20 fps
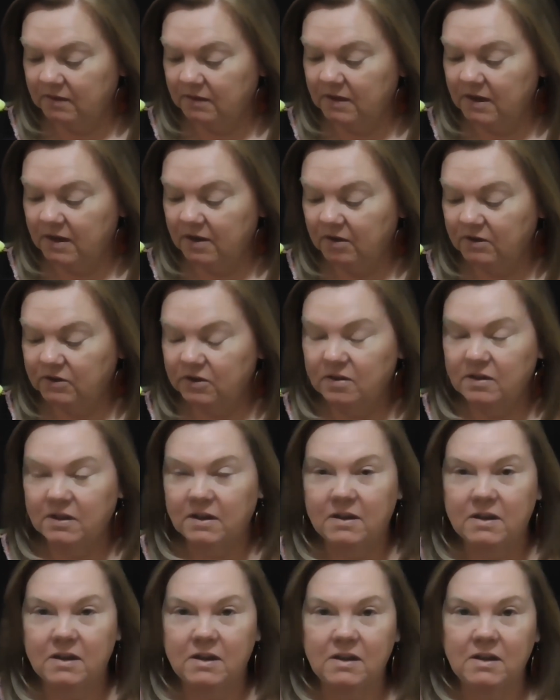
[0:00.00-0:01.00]
yeah, I don't
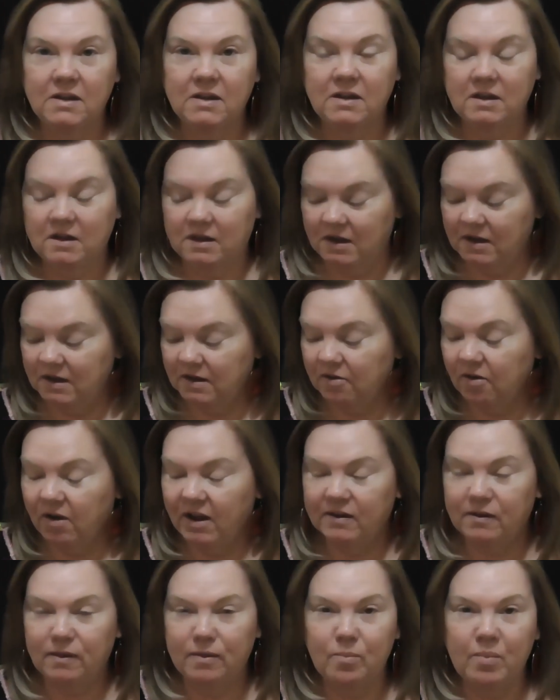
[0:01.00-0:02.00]
think he
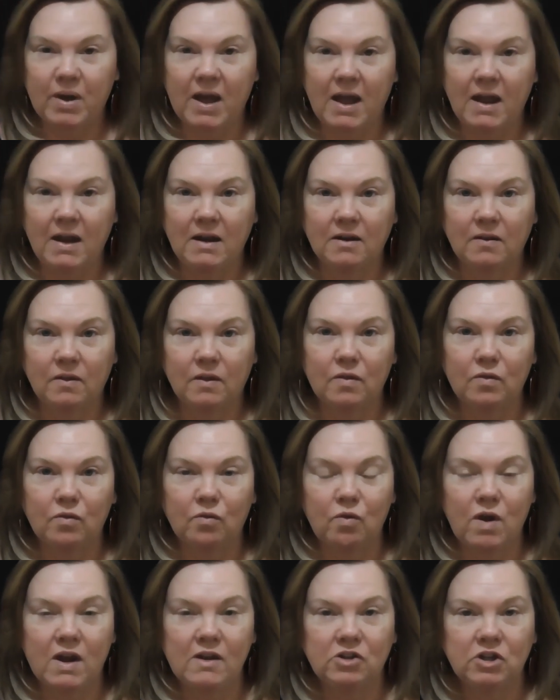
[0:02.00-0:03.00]
liked the pain and the
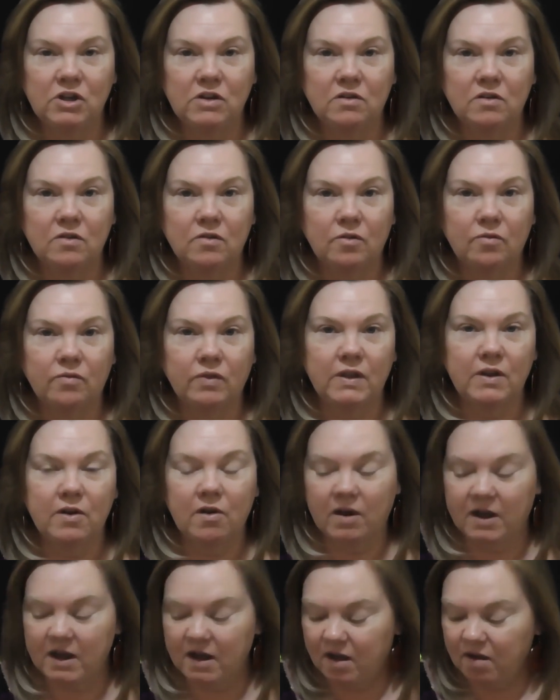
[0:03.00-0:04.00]
scratchiness of the
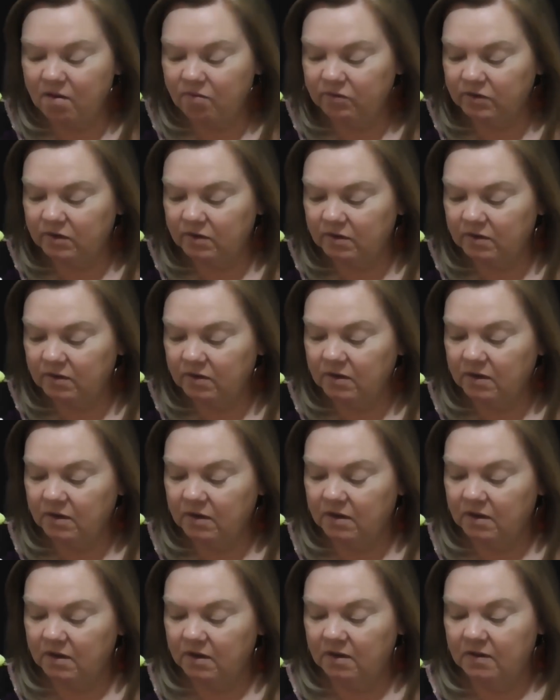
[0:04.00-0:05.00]
eye after.
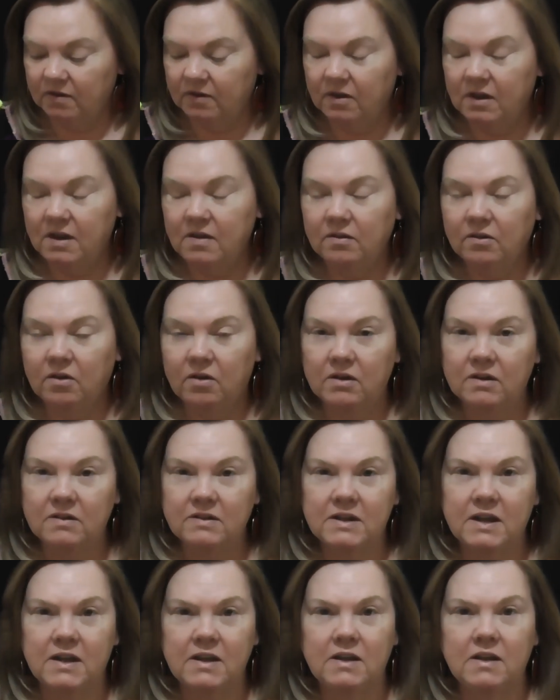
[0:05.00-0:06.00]
So he's got to
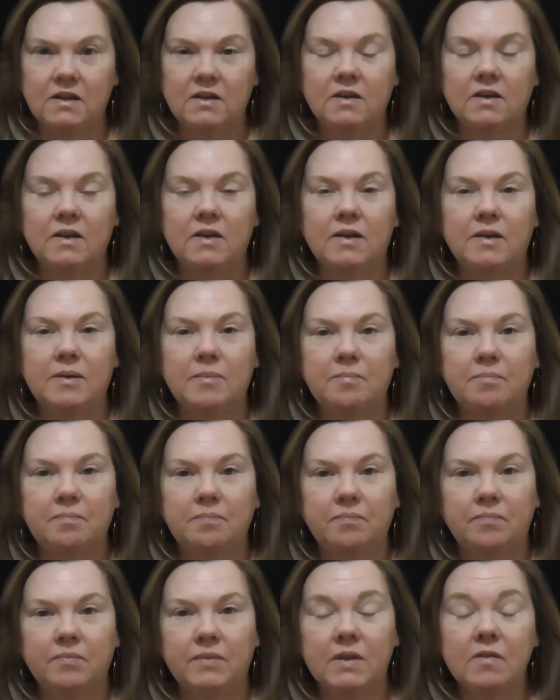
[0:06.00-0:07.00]
take,
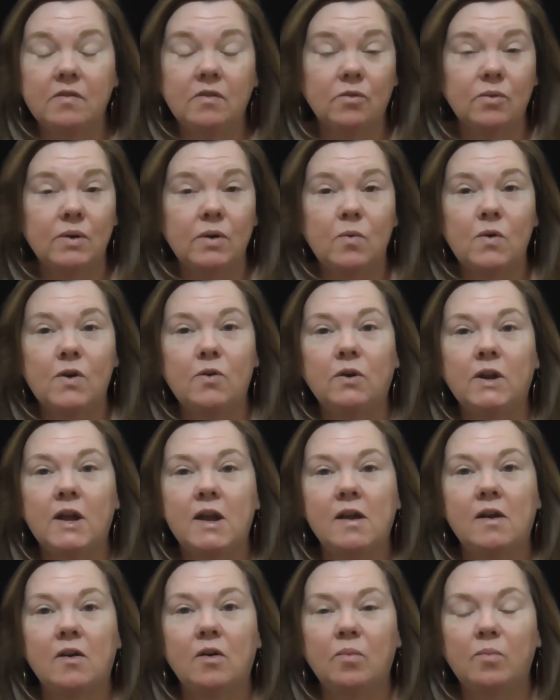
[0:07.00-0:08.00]
he's doing well
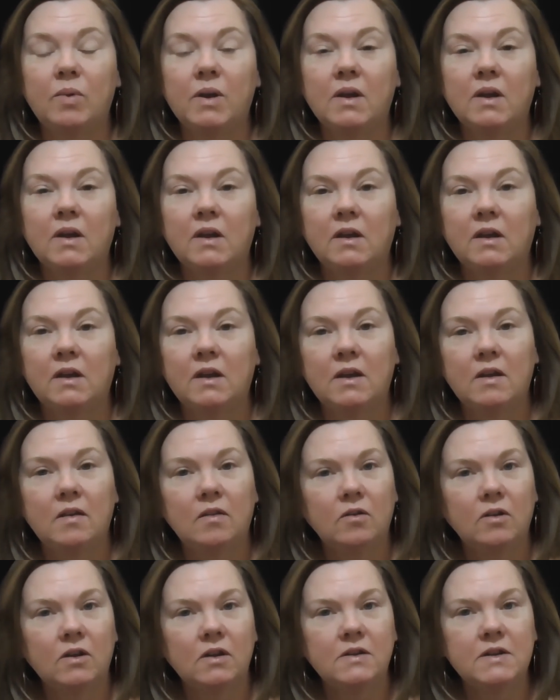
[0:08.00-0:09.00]
now, but
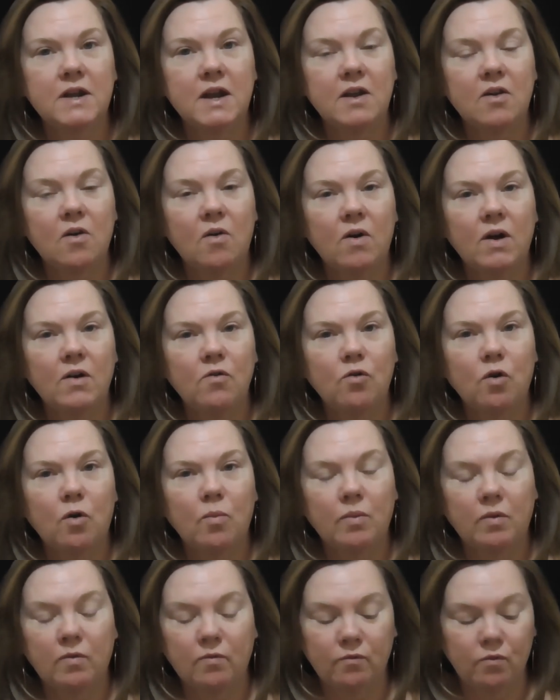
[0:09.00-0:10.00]
he's got to take eye
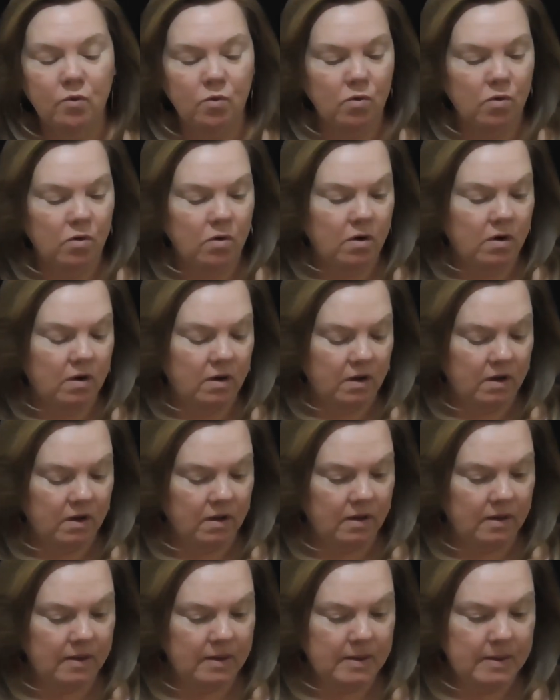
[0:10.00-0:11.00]
drops for
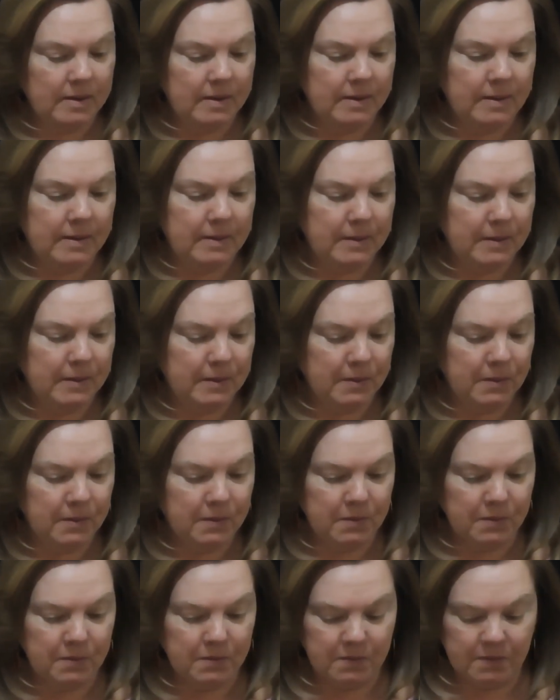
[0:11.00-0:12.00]

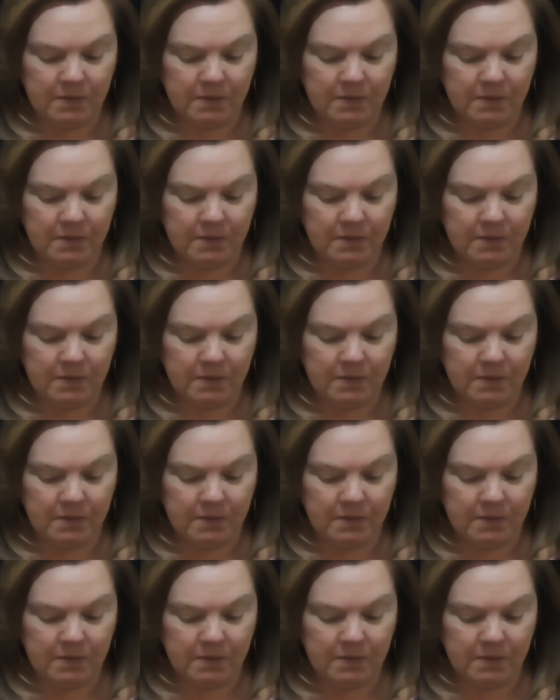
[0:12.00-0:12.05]
a